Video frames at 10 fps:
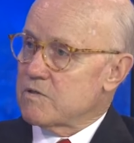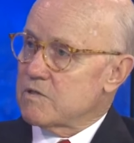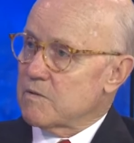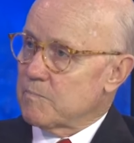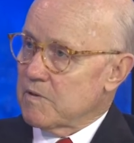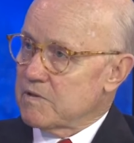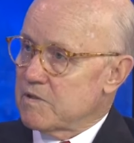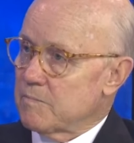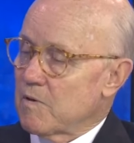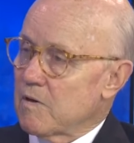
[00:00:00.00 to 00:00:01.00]
that the police
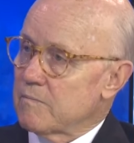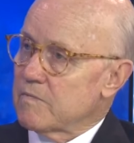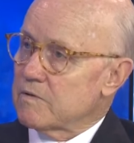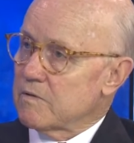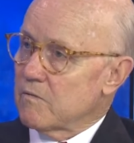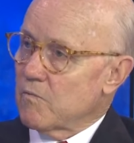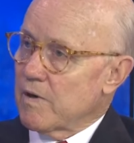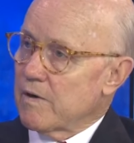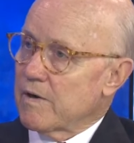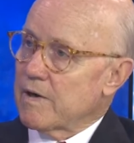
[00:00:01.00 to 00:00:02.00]
department are
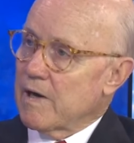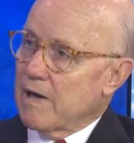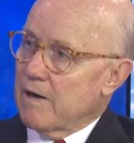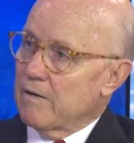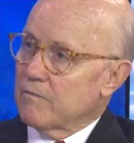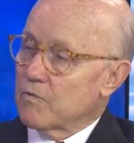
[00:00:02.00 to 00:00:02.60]
wearing now.